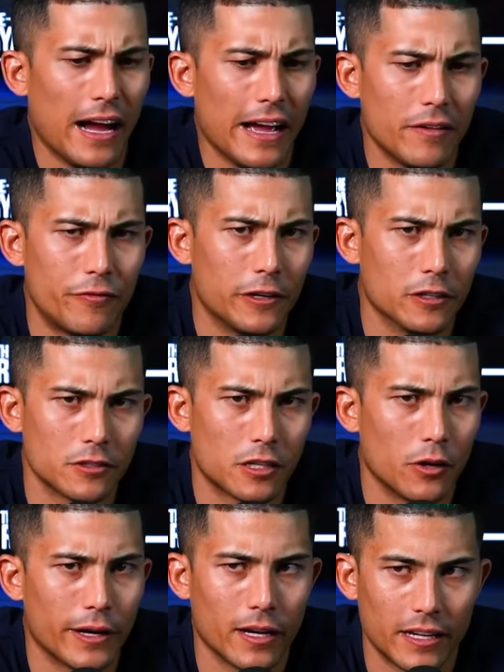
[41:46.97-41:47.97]
I, had fears
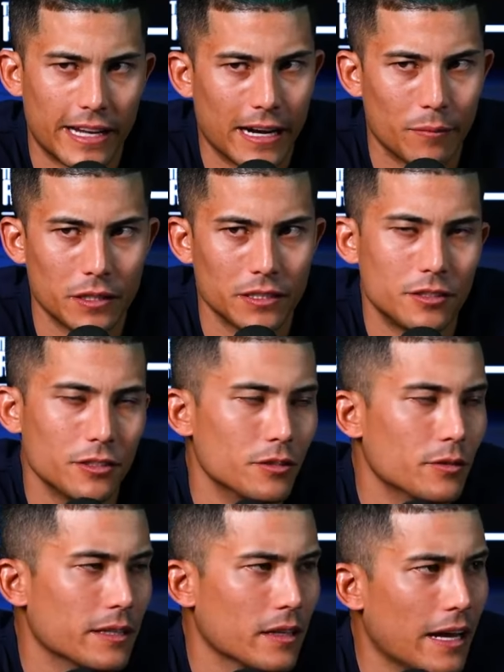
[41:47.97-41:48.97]
going on camera
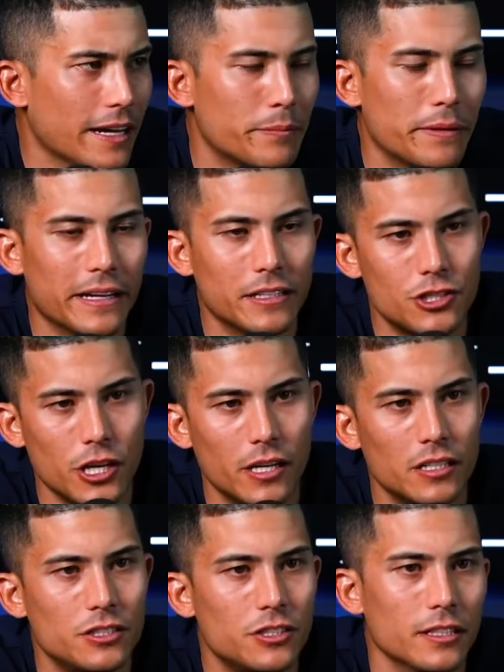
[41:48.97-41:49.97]
too, and like being
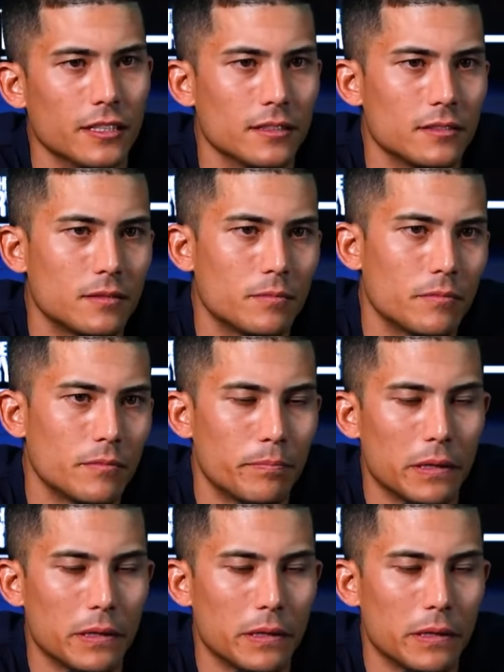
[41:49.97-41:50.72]
judged, and mm-hmm.